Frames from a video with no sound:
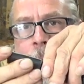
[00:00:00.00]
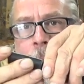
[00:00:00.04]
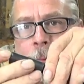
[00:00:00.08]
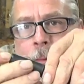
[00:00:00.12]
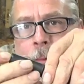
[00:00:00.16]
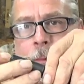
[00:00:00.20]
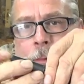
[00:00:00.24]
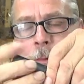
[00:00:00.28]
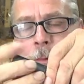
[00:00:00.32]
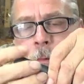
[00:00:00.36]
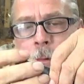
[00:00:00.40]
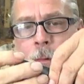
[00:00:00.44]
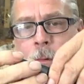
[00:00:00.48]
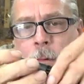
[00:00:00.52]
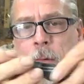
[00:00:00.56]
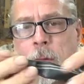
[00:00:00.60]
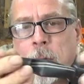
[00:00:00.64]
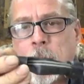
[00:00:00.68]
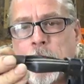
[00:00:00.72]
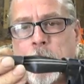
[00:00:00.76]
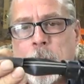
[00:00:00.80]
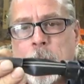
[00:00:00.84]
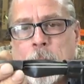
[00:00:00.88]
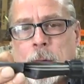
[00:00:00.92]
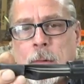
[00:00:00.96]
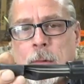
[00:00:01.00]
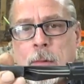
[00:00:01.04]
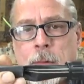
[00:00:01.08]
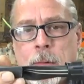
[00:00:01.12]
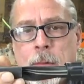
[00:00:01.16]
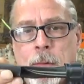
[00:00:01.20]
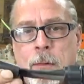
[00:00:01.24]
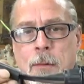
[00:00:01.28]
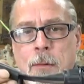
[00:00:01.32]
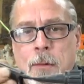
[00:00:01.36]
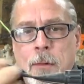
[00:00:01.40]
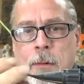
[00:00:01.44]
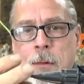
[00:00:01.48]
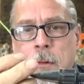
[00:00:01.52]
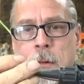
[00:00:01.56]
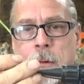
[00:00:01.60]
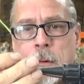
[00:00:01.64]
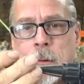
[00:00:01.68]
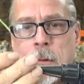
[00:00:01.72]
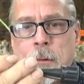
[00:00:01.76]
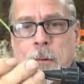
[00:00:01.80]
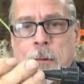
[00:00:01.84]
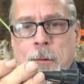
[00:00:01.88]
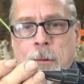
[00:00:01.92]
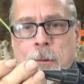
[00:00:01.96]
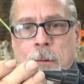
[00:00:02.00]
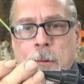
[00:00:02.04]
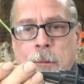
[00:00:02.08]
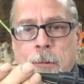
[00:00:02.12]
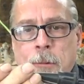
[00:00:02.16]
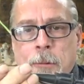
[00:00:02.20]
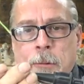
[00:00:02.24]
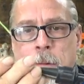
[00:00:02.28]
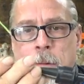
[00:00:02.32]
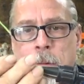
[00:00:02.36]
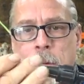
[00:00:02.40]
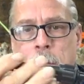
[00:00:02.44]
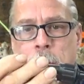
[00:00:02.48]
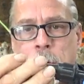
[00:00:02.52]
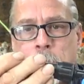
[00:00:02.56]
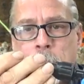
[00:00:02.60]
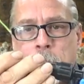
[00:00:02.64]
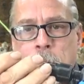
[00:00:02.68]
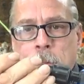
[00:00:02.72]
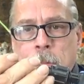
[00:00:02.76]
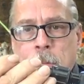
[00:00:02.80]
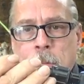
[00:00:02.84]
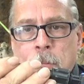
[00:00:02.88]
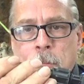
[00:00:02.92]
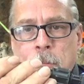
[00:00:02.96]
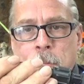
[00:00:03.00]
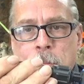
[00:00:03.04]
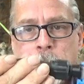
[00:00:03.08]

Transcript: No one is speaking in this clip.